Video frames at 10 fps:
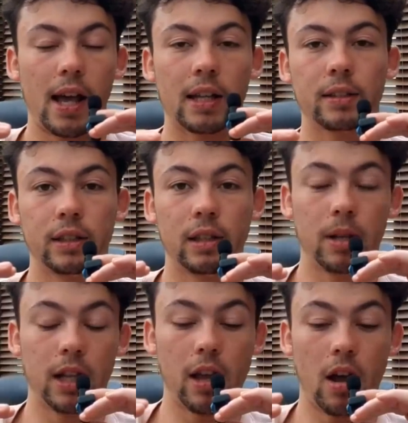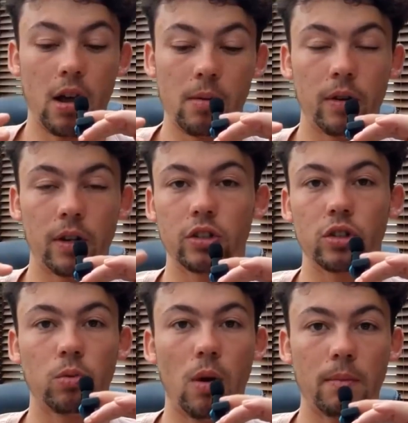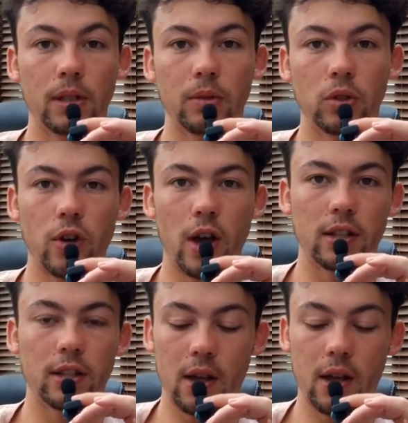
And typically I will risk just 1% per trade.